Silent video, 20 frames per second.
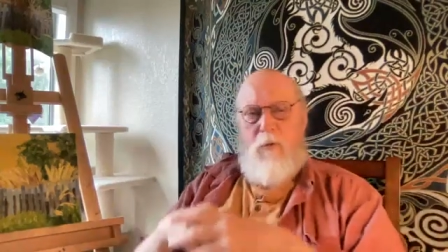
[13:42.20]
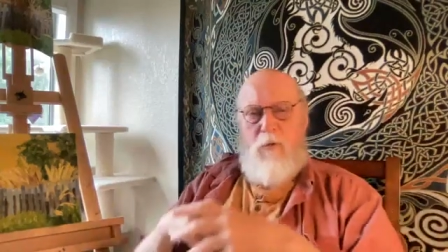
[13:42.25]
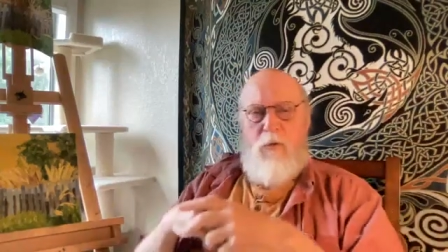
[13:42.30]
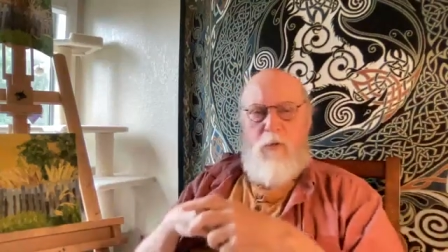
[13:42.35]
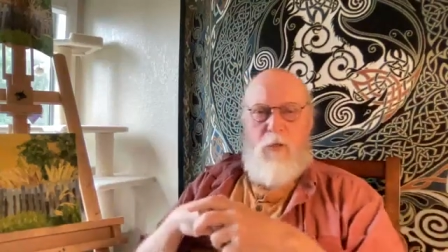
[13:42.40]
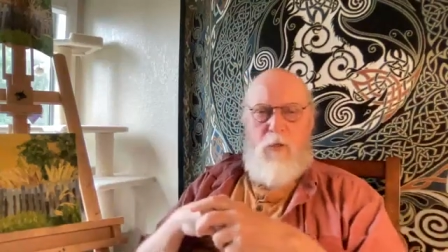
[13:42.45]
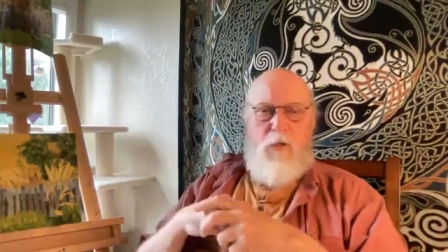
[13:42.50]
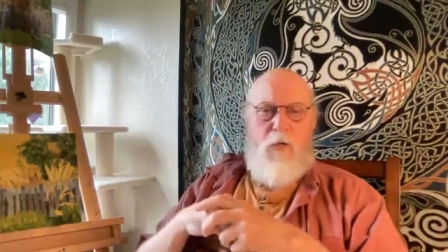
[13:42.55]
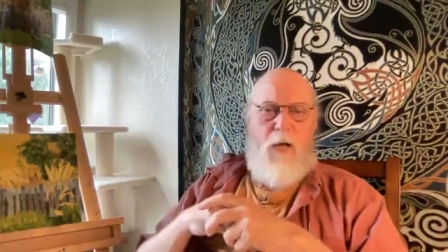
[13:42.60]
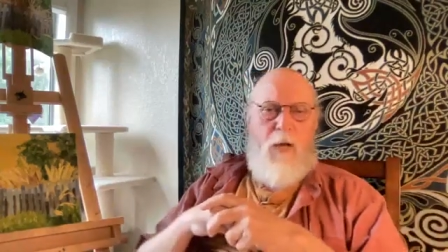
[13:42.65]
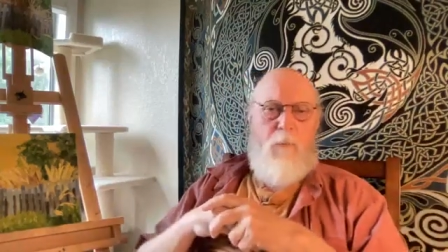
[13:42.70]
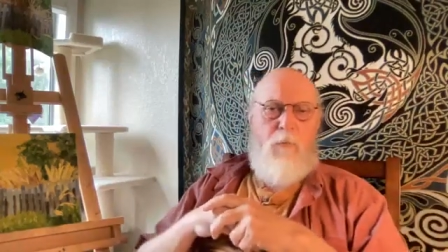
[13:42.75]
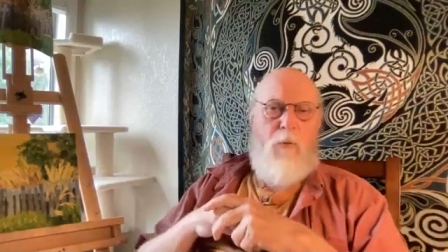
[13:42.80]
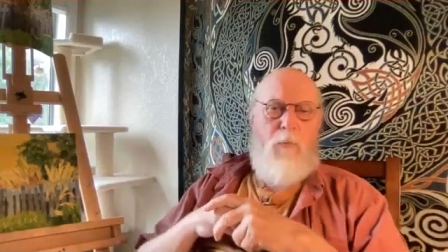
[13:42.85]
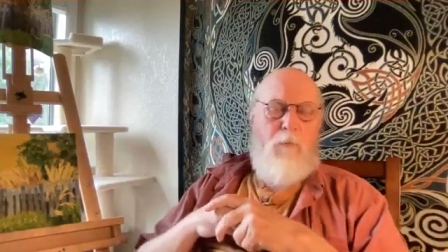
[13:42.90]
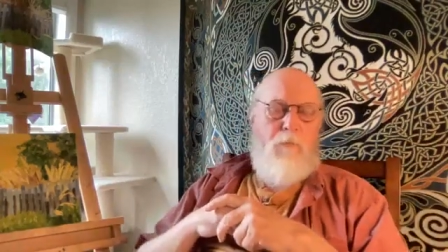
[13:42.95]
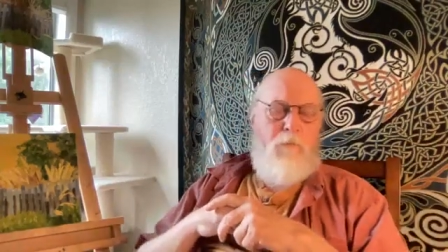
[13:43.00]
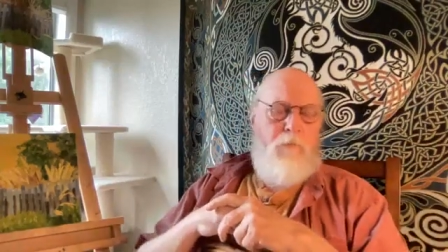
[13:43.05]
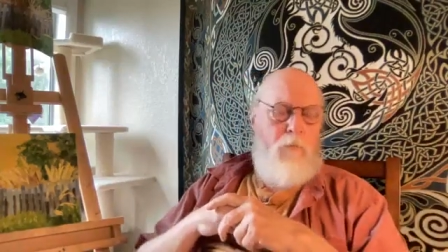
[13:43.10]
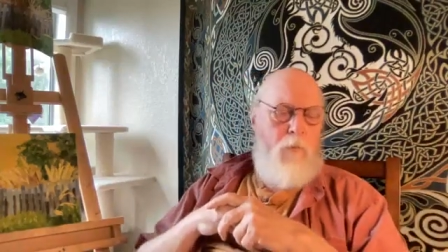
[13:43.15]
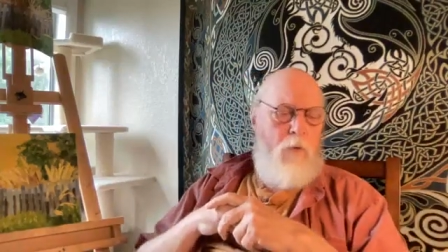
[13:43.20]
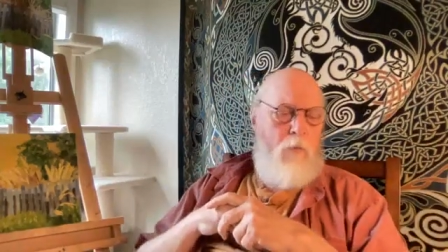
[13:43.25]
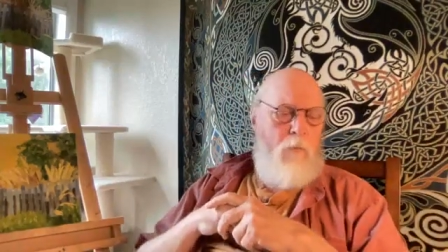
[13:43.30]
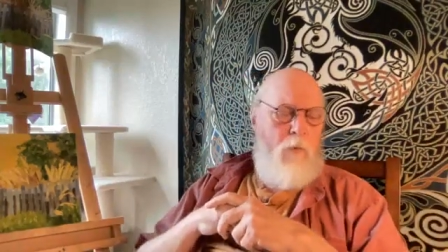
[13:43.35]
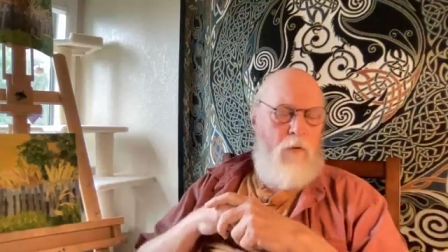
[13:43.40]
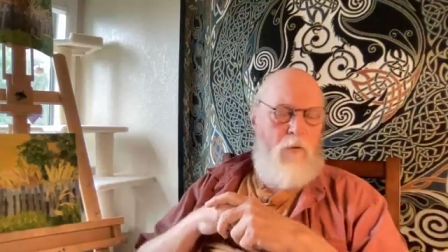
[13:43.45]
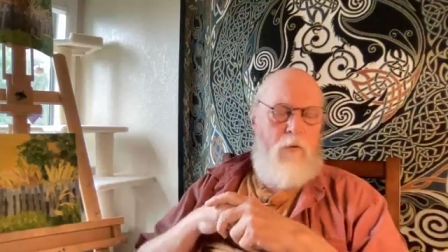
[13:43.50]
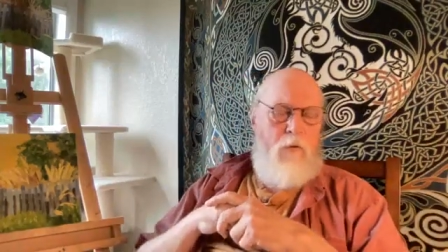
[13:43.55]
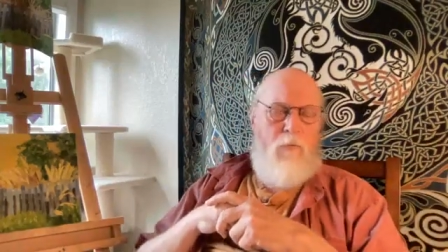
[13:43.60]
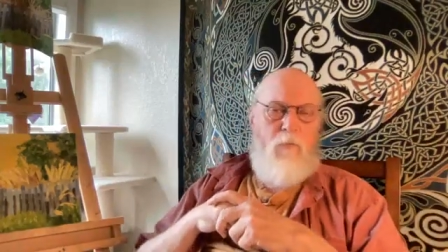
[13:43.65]
as an example
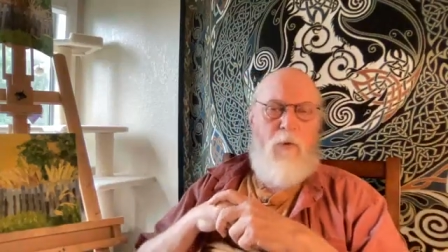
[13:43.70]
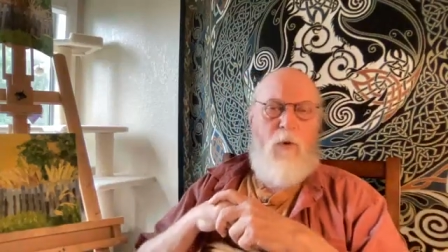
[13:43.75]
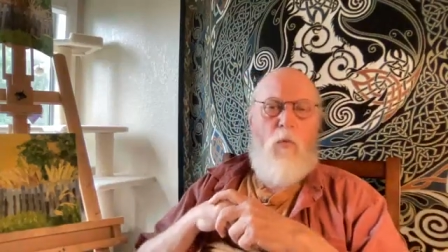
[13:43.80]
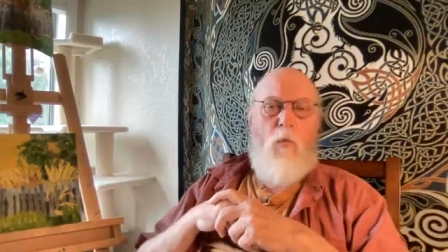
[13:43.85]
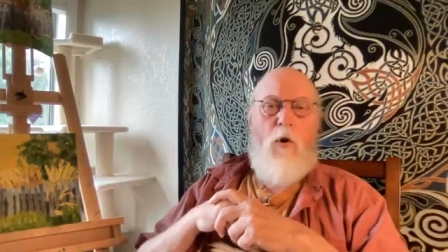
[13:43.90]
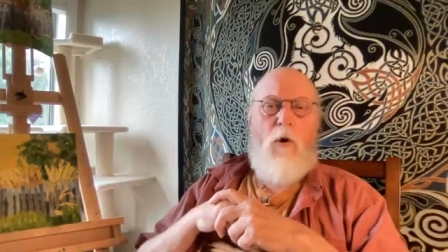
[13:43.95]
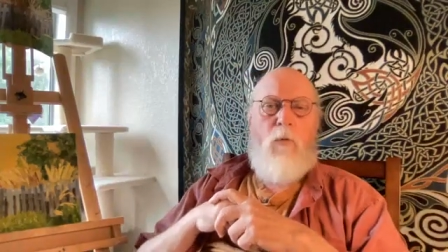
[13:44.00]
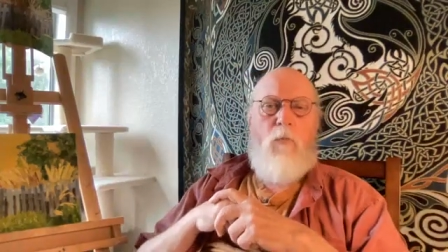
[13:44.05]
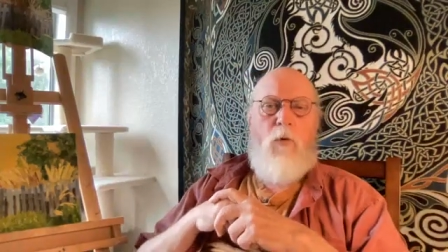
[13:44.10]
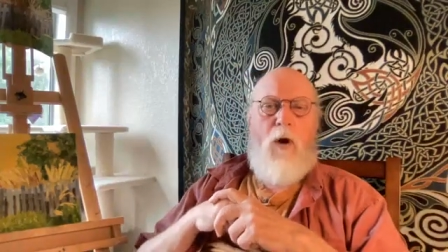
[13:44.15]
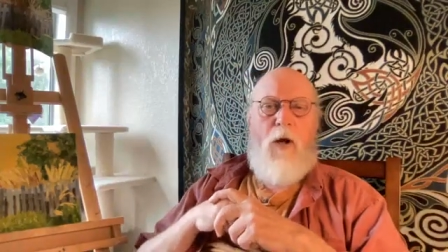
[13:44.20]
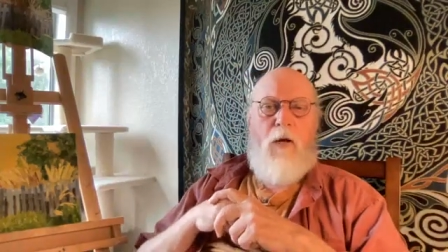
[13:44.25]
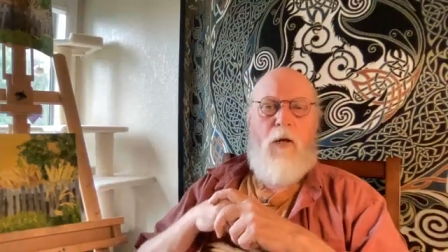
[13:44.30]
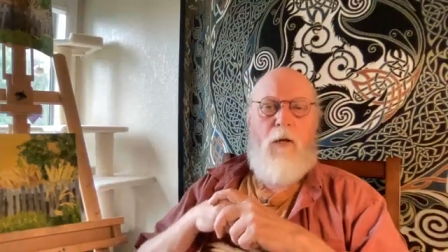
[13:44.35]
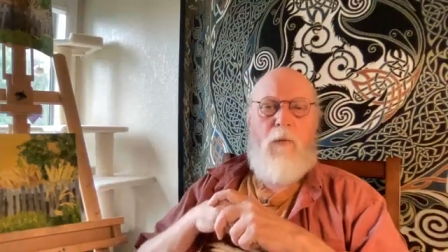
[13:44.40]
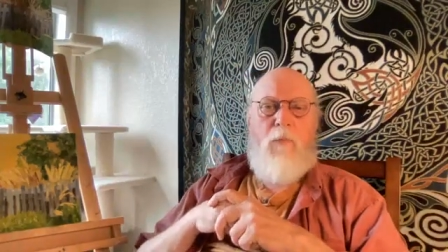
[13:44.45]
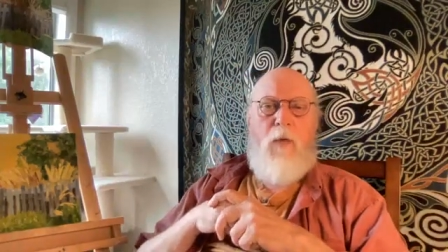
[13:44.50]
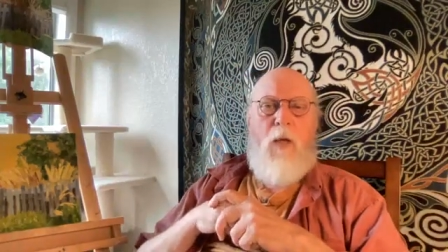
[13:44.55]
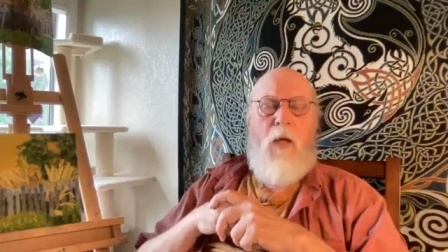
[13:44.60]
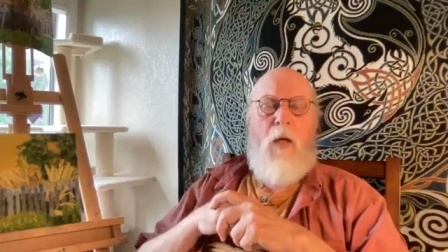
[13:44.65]
of my work product.